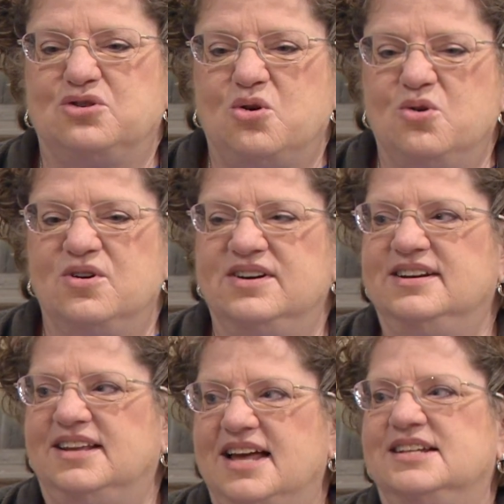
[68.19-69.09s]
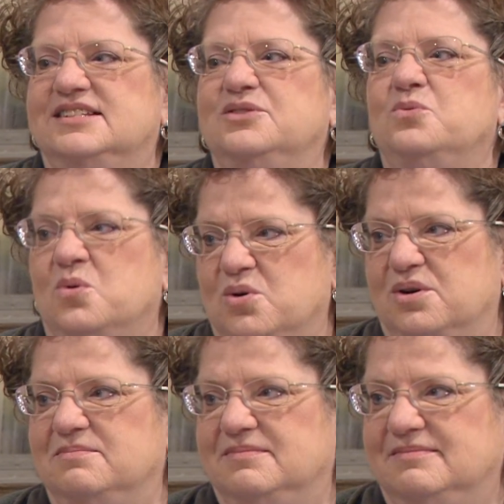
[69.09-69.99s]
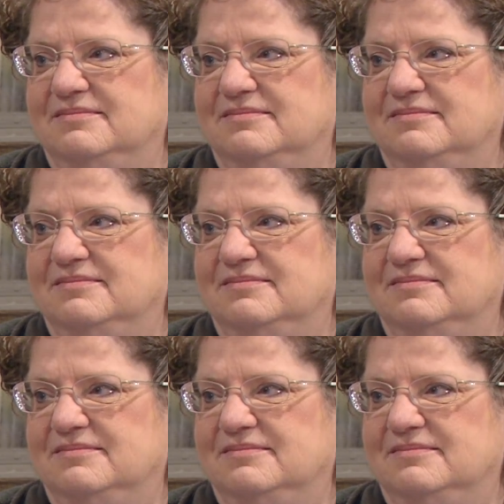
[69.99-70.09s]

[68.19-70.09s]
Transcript: Corn likes it warm.